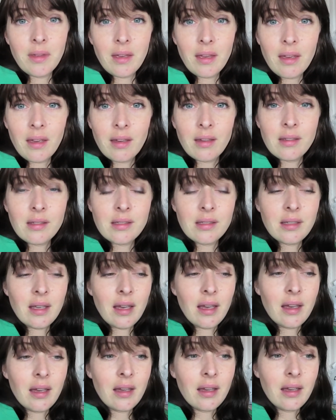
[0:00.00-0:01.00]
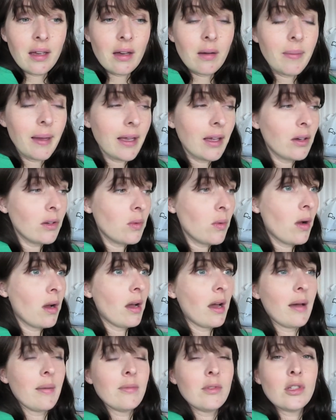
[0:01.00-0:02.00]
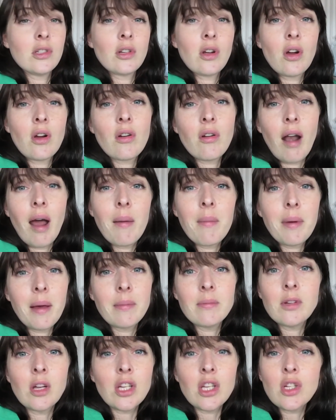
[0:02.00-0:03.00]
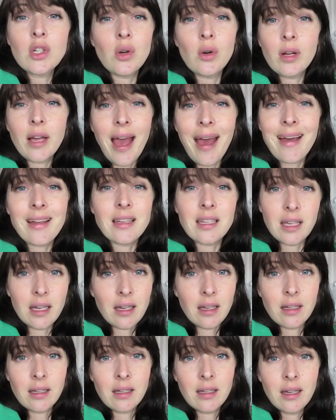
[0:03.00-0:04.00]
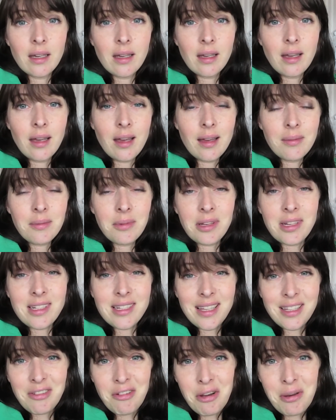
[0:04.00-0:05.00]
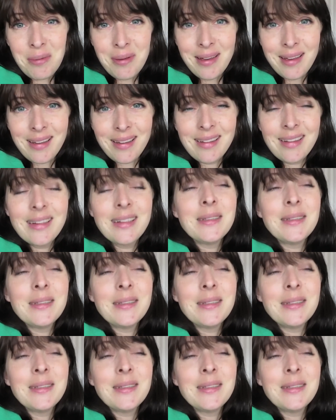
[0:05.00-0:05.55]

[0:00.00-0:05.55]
Because, oh my god, what? I'm just talking crap. You don't care, do you? I'm going to tell you anyway.